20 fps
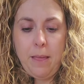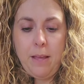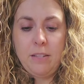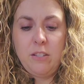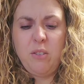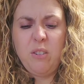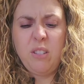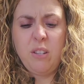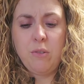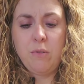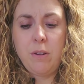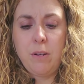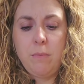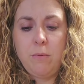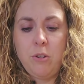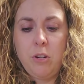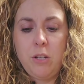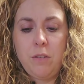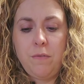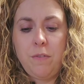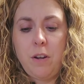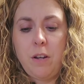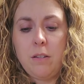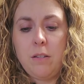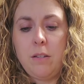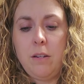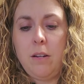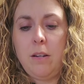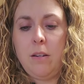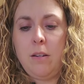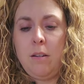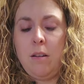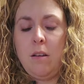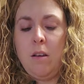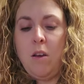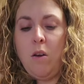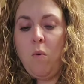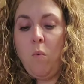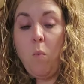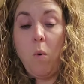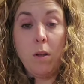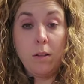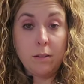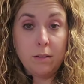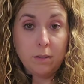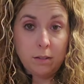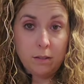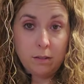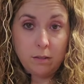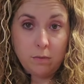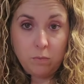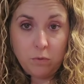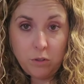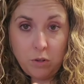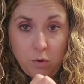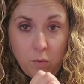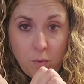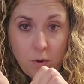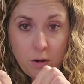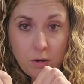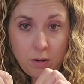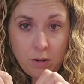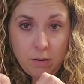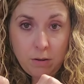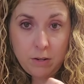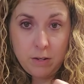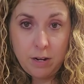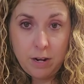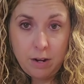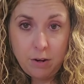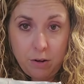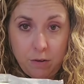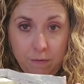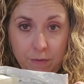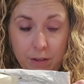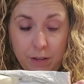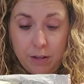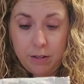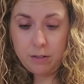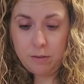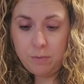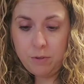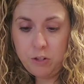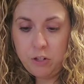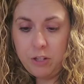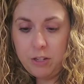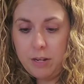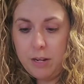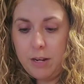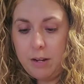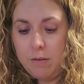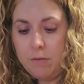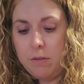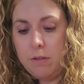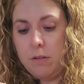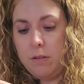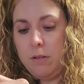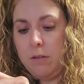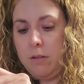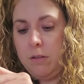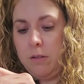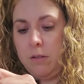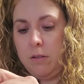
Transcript: So it's a cream cheese frosting. One container of this, which is 8 ounces,